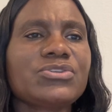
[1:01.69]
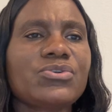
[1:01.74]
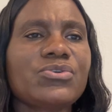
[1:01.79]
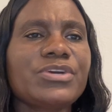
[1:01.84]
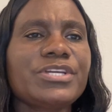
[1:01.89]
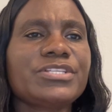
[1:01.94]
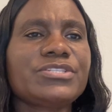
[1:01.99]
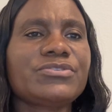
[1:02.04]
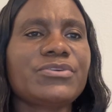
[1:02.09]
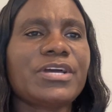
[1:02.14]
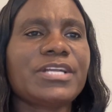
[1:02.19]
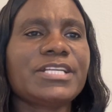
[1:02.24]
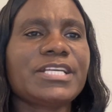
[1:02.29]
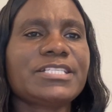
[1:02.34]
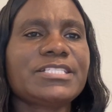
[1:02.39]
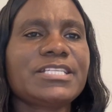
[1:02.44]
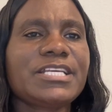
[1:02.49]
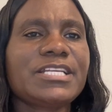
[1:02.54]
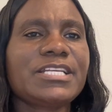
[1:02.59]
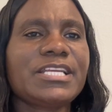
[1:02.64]
is to
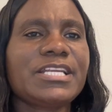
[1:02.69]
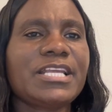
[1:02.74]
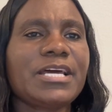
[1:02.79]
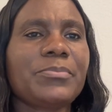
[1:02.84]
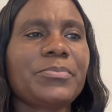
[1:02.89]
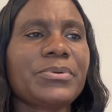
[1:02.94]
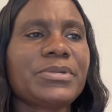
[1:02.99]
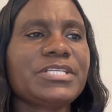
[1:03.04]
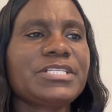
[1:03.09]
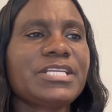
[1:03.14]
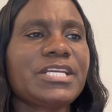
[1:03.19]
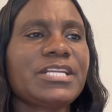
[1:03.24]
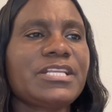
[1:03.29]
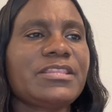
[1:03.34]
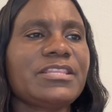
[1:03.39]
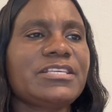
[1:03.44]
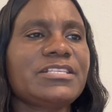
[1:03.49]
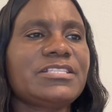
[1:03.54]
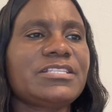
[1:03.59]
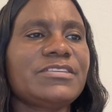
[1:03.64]
understand and appreciate these